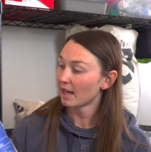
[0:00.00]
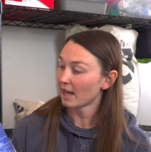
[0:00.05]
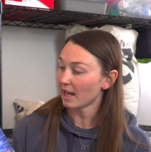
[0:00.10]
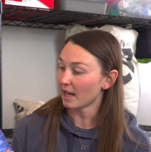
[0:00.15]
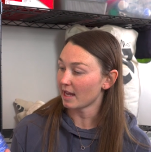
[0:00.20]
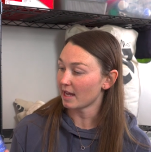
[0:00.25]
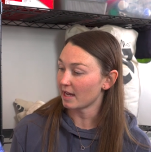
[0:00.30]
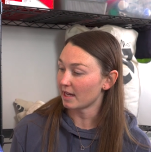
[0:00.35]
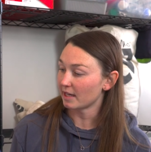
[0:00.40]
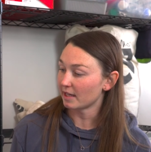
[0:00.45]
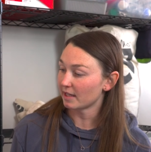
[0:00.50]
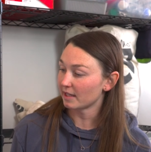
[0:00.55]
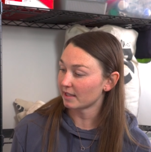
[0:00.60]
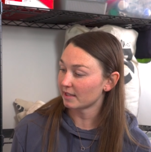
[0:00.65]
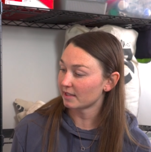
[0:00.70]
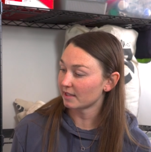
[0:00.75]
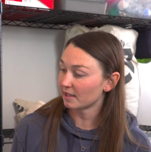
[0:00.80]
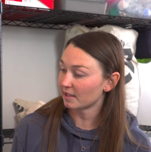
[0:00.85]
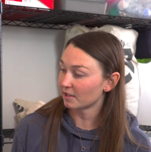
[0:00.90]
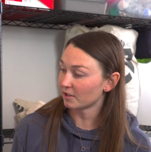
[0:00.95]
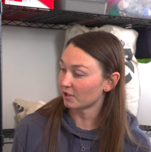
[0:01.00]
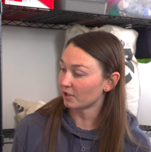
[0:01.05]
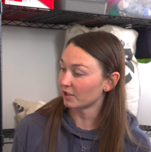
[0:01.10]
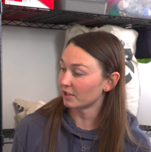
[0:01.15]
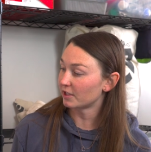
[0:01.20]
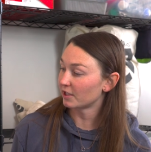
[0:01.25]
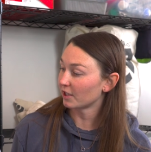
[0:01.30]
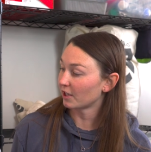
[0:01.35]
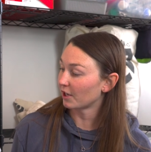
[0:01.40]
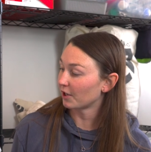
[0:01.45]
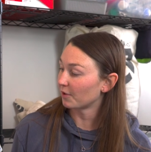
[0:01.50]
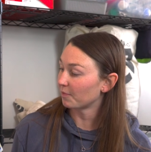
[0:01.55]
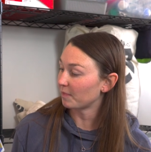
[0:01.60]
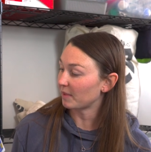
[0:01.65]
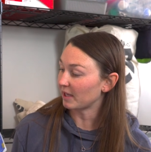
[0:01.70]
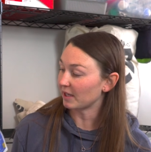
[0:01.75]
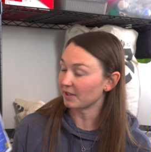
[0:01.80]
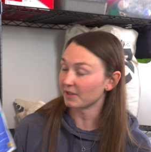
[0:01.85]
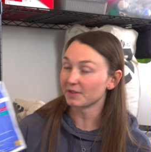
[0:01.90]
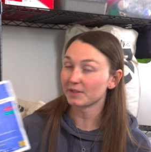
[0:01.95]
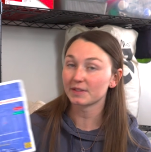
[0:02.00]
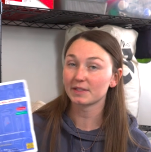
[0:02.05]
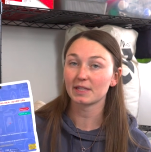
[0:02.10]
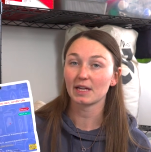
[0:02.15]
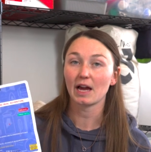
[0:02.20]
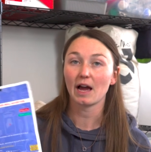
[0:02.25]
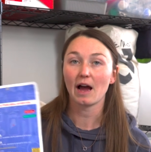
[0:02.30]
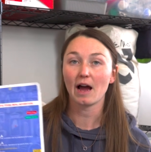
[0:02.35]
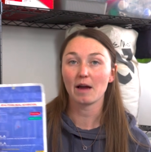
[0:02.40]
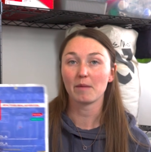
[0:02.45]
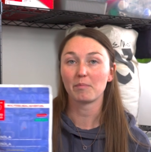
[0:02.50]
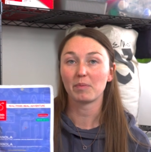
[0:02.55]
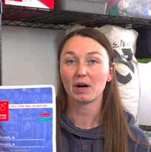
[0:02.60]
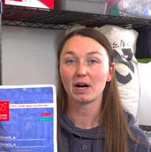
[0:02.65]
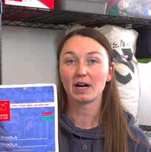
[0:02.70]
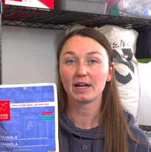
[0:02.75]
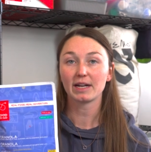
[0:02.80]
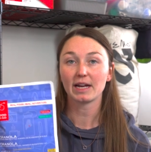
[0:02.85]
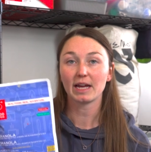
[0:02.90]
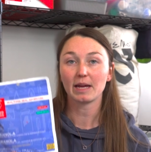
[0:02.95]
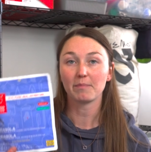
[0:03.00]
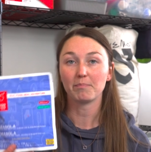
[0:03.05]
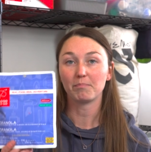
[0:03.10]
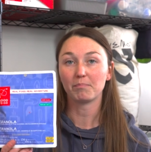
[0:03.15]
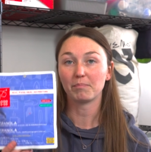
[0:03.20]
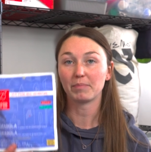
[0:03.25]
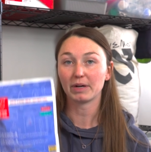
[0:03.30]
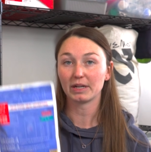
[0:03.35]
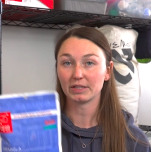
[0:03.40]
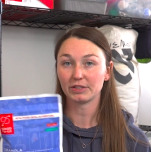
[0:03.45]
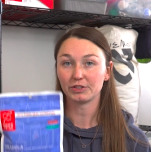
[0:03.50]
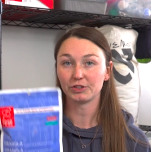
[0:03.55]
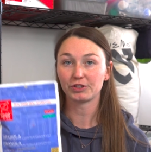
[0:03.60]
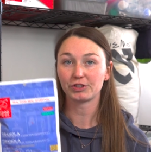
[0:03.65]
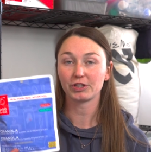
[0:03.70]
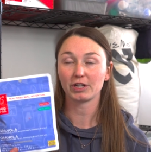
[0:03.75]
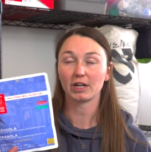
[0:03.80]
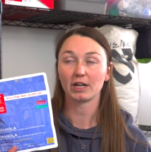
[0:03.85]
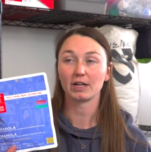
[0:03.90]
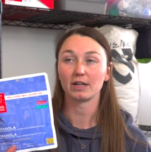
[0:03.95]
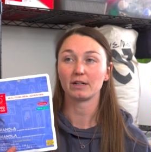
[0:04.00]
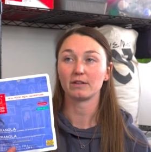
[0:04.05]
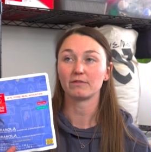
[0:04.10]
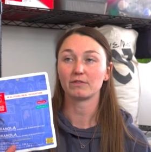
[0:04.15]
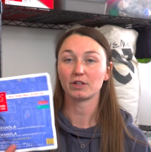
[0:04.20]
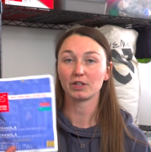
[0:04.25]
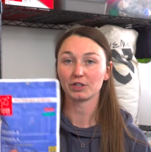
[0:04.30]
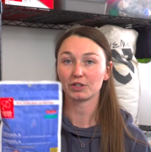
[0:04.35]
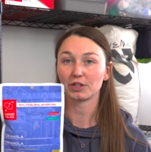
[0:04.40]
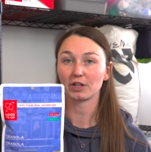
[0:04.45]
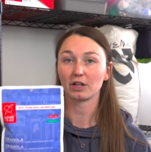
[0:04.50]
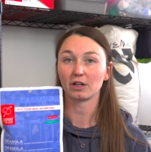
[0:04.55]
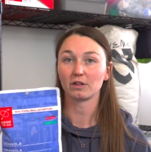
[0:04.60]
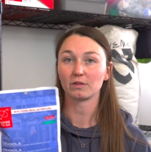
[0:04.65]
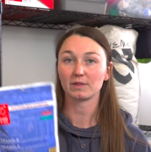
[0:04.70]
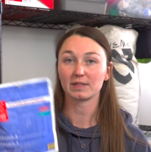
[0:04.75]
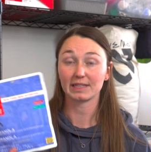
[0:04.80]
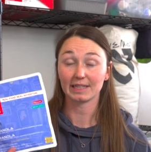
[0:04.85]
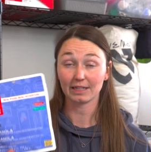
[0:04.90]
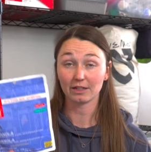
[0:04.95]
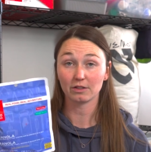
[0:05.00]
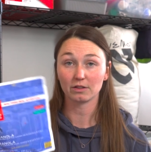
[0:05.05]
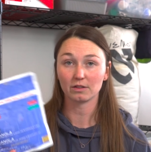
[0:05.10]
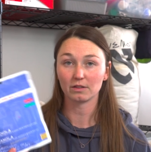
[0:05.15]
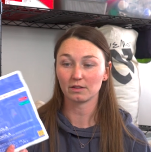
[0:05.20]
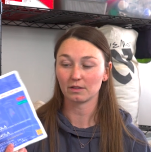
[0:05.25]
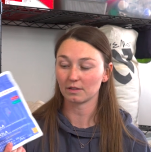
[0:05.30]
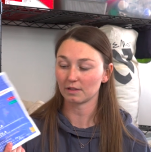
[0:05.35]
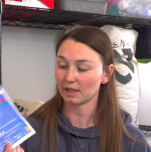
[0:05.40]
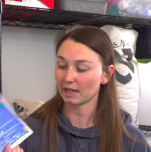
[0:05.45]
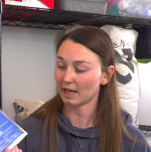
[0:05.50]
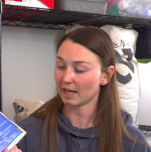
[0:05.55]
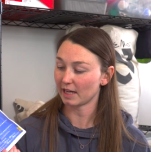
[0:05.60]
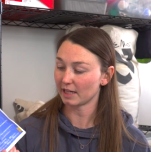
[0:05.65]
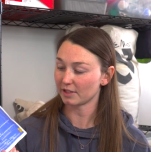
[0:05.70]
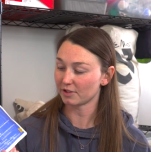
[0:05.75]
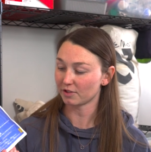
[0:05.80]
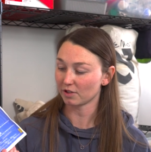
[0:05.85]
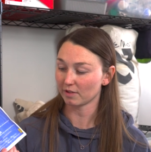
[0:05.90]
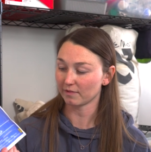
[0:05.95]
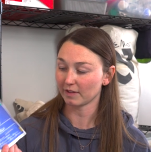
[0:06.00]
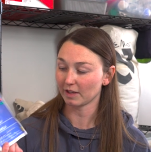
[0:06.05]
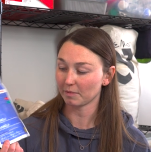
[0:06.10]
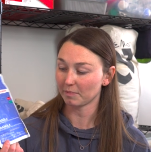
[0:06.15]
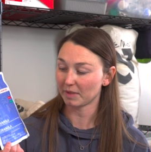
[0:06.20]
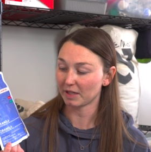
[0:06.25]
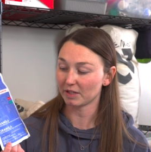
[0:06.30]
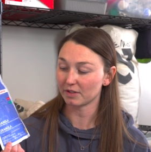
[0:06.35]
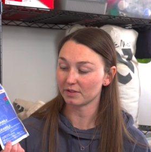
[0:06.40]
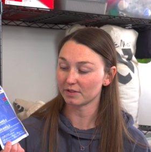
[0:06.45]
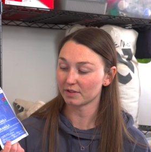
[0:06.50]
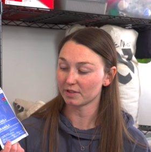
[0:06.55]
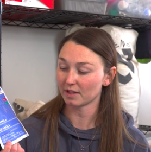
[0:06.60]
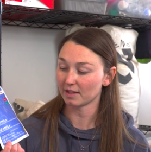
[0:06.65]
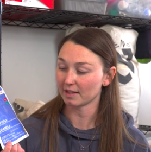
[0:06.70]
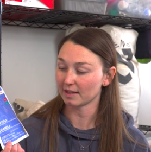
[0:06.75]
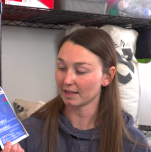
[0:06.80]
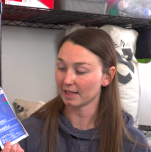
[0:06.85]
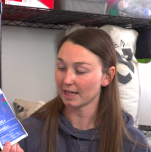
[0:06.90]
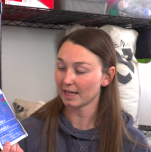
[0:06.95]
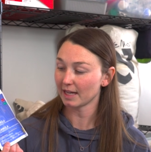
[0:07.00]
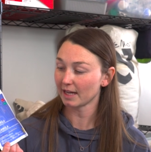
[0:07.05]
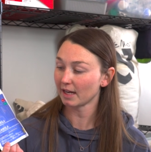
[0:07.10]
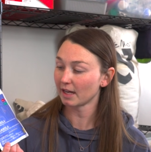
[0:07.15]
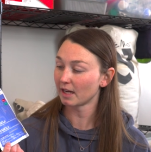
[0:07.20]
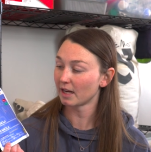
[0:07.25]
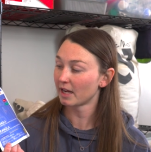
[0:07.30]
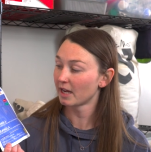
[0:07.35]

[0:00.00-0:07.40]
And this is Good To Go meals. I bought a bunch of Good To Go single serving meals online,